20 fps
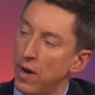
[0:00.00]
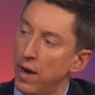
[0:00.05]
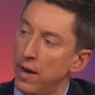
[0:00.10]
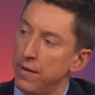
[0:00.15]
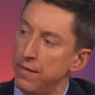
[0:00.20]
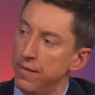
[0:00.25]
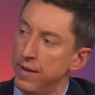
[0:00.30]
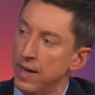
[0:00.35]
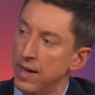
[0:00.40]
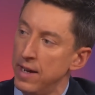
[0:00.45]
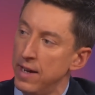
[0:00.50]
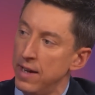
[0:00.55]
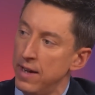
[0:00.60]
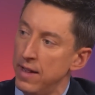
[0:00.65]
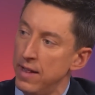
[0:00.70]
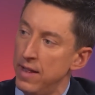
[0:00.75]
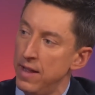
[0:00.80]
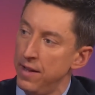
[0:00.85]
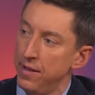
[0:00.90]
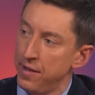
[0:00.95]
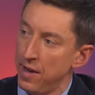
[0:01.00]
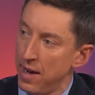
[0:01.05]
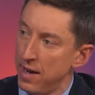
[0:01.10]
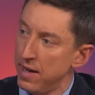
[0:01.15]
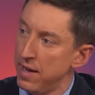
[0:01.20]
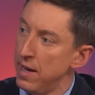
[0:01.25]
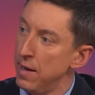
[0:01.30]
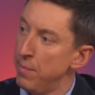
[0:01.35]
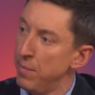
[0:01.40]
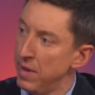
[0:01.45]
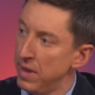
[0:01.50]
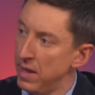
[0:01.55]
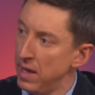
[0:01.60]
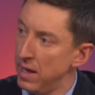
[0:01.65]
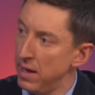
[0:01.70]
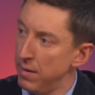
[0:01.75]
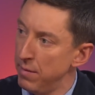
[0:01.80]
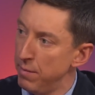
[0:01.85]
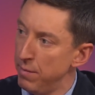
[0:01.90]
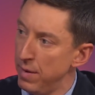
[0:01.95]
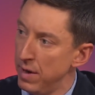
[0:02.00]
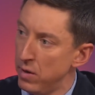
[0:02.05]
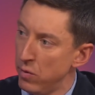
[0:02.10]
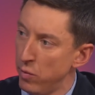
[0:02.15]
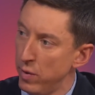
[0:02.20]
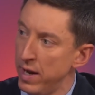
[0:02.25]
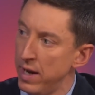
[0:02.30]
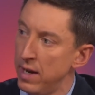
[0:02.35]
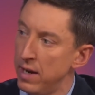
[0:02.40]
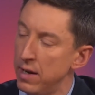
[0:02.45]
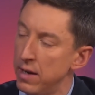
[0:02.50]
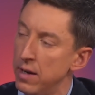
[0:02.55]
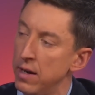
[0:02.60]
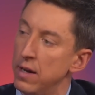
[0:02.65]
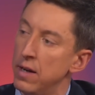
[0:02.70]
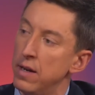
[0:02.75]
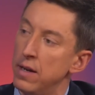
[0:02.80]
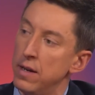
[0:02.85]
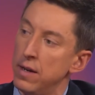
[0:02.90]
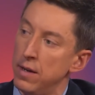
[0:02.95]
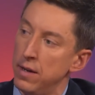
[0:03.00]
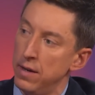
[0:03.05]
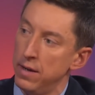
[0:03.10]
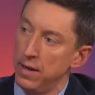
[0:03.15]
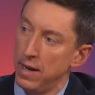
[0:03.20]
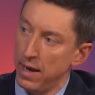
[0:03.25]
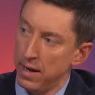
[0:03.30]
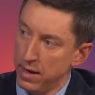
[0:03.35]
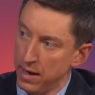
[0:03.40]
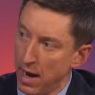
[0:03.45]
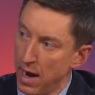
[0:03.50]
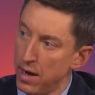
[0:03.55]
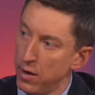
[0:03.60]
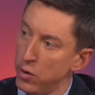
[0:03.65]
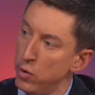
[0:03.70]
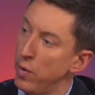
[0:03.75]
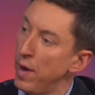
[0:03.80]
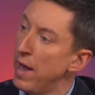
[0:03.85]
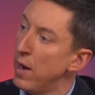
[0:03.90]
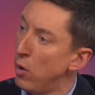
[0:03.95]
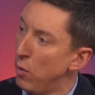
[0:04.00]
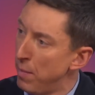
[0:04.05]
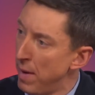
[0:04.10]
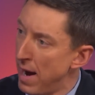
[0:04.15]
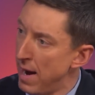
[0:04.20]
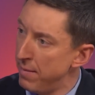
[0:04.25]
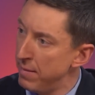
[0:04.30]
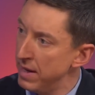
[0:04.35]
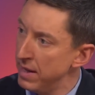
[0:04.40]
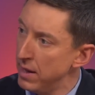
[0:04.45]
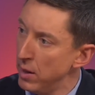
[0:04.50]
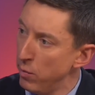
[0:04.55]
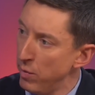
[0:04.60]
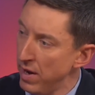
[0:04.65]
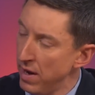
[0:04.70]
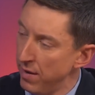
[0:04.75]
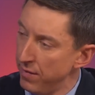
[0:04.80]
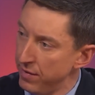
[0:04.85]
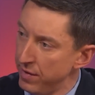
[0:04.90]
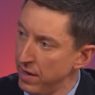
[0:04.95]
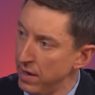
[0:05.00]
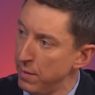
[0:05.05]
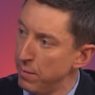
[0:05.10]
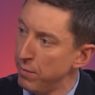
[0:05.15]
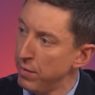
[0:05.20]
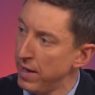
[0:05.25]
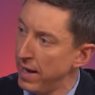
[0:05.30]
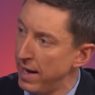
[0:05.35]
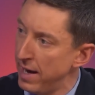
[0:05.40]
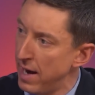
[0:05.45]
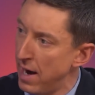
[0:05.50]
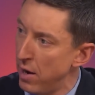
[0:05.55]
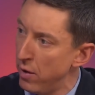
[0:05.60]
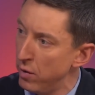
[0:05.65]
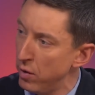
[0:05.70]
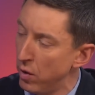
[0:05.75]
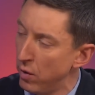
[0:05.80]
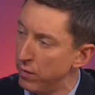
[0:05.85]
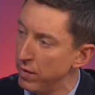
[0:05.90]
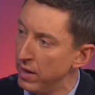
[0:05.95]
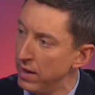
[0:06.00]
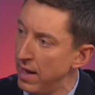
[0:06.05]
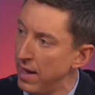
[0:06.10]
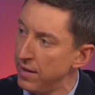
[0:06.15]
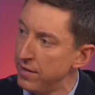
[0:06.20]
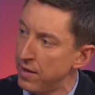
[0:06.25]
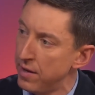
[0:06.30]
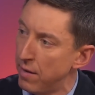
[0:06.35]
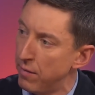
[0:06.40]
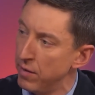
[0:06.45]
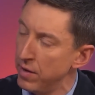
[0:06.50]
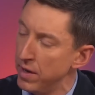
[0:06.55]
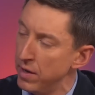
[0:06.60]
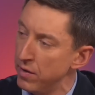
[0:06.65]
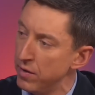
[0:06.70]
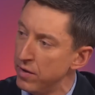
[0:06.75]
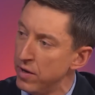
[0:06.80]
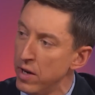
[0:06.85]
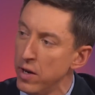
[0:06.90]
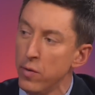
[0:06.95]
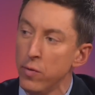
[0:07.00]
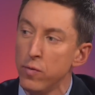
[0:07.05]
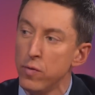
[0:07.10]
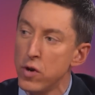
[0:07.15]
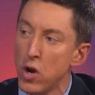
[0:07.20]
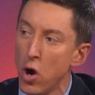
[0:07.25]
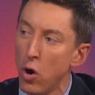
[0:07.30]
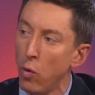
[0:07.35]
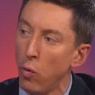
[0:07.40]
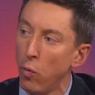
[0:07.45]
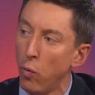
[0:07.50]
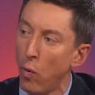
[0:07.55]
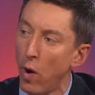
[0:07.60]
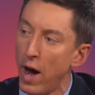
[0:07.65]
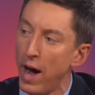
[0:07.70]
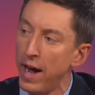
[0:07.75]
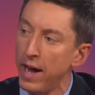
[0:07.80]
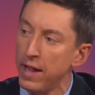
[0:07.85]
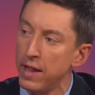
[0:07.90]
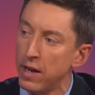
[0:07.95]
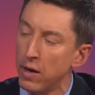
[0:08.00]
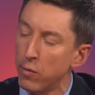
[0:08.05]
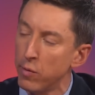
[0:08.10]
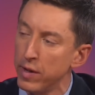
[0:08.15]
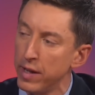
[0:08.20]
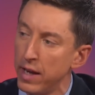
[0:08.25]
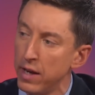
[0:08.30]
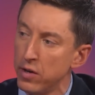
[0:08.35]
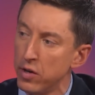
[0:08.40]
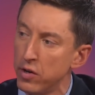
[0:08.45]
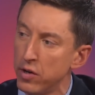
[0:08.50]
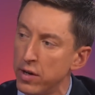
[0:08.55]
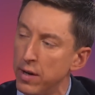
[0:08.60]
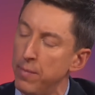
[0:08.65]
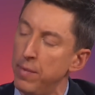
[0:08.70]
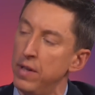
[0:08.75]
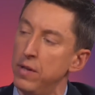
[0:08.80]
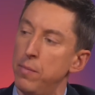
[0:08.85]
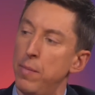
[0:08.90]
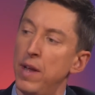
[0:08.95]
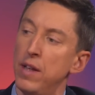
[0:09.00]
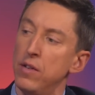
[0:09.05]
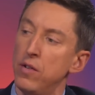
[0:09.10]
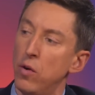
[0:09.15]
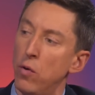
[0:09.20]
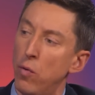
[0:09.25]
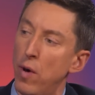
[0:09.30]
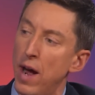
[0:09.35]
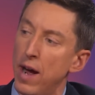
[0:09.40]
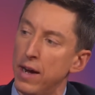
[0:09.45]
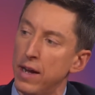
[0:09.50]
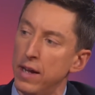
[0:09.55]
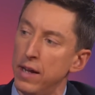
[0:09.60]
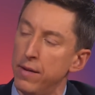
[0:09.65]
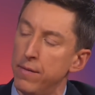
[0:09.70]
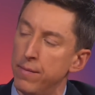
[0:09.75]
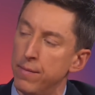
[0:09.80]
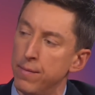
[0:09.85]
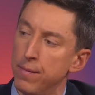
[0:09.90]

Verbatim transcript: of this antipathy between Netanyahu and Obama that we have seen played out over the last several years? Do you know why their relationship has been so rocky?